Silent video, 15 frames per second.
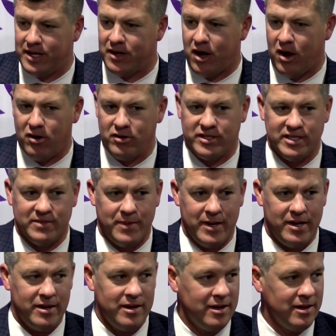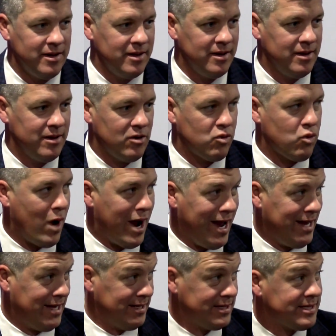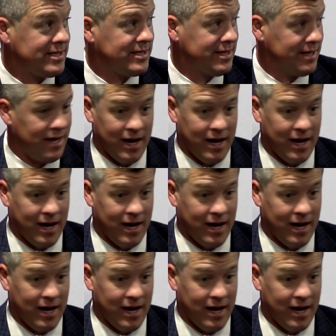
has been raised